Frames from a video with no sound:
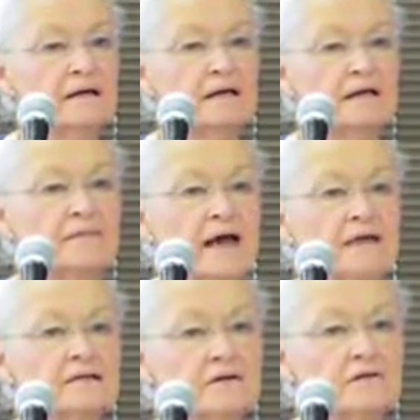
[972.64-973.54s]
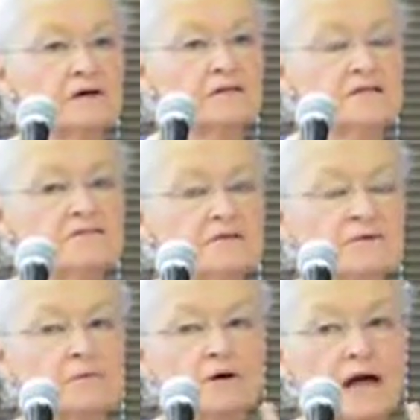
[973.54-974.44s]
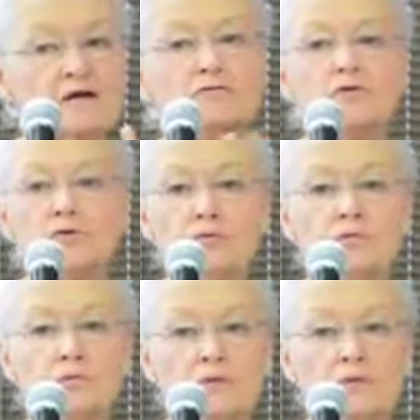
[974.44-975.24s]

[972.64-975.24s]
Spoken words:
in that year, 1971, had two